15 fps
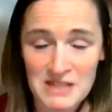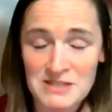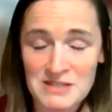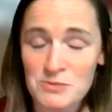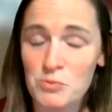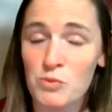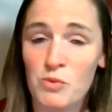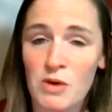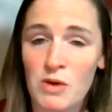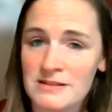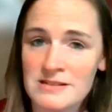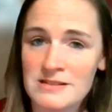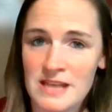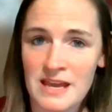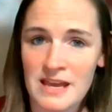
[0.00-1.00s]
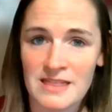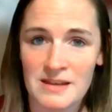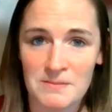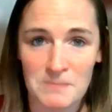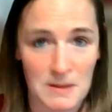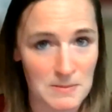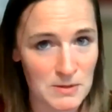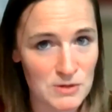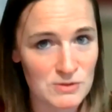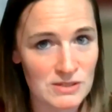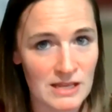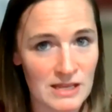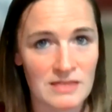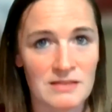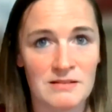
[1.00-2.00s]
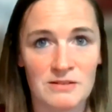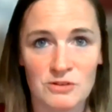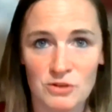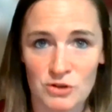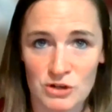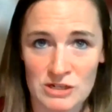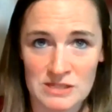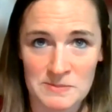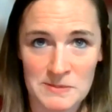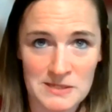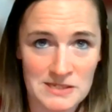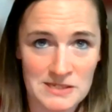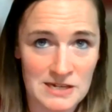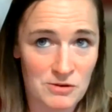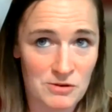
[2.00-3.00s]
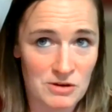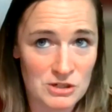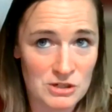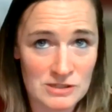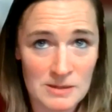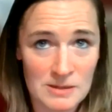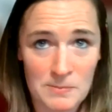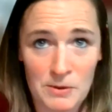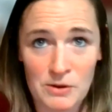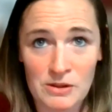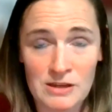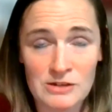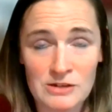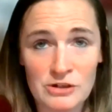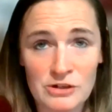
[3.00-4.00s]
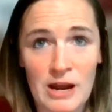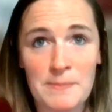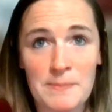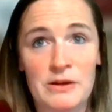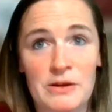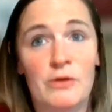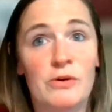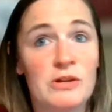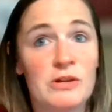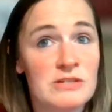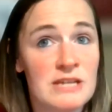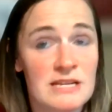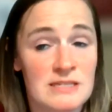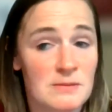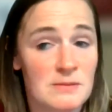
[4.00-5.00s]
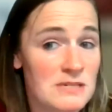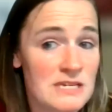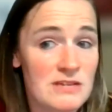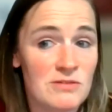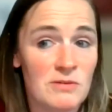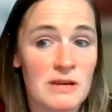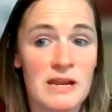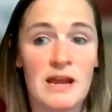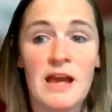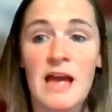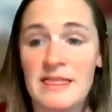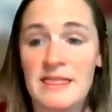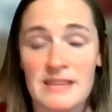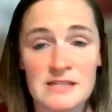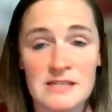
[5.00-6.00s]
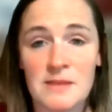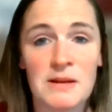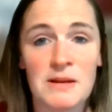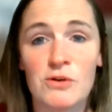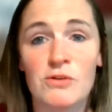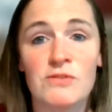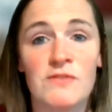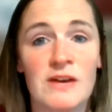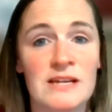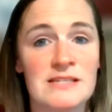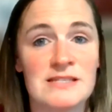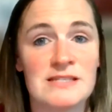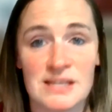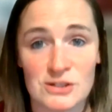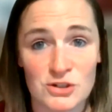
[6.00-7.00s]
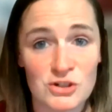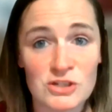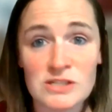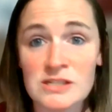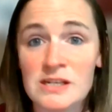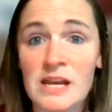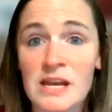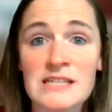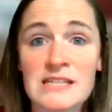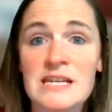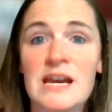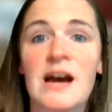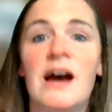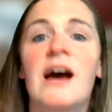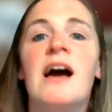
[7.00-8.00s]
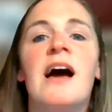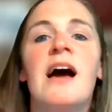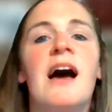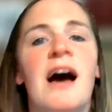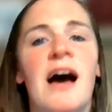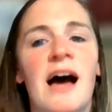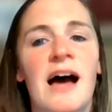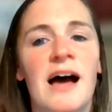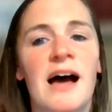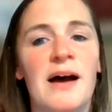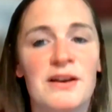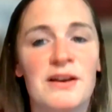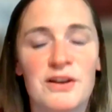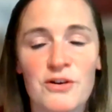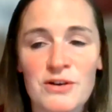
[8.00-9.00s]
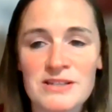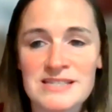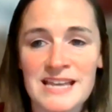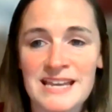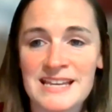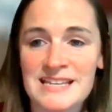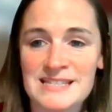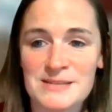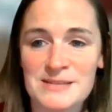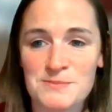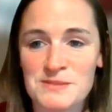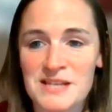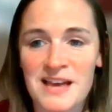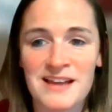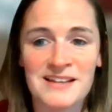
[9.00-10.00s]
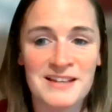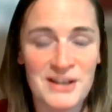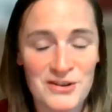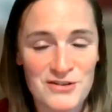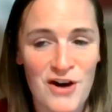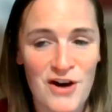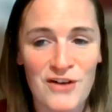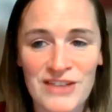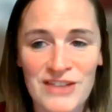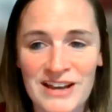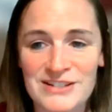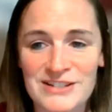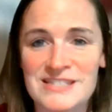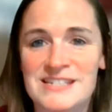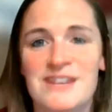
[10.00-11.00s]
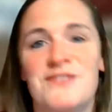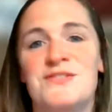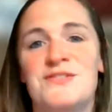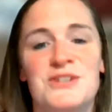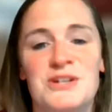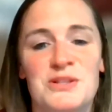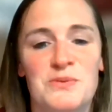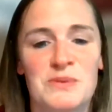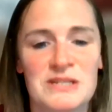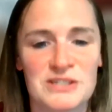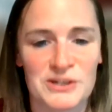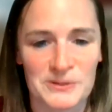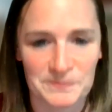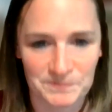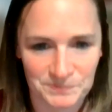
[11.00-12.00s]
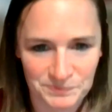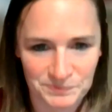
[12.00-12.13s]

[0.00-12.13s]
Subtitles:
it's one to say that maybe you set Christmas decorations up early and you're happier, or you take some D3. That's not medical advice. That's just an idea. Go outside and get some sun, all that good stuff during the winter.